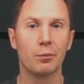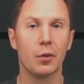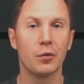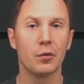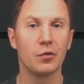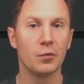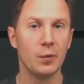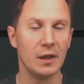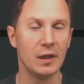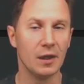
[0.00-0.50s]

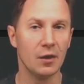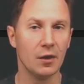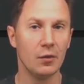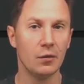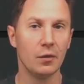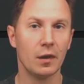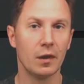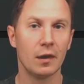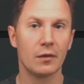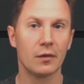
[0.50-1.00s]
Pause the video,
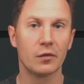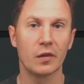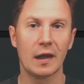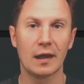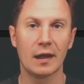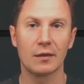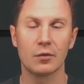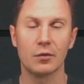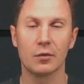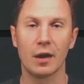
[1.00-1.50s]

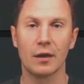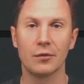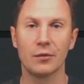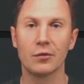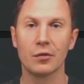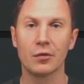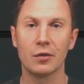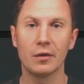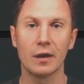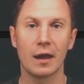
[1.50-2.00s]
select your
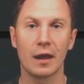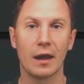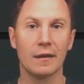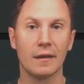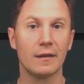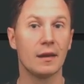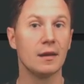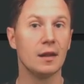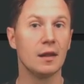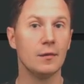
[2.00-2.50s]
answer,
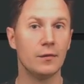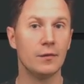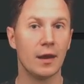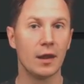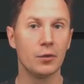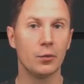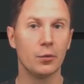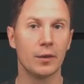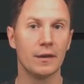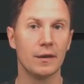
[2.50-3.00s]
and then
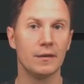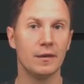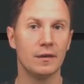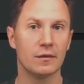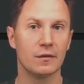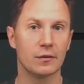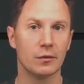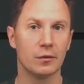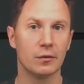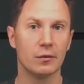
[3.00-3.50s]
evaluate the
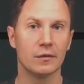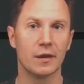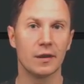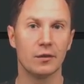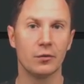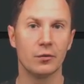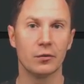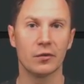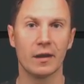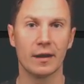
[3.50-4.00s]
integral
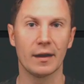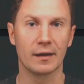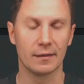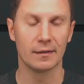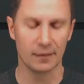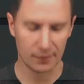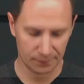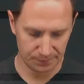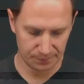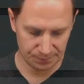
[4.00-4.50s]
that you
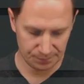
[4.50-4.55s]
selected.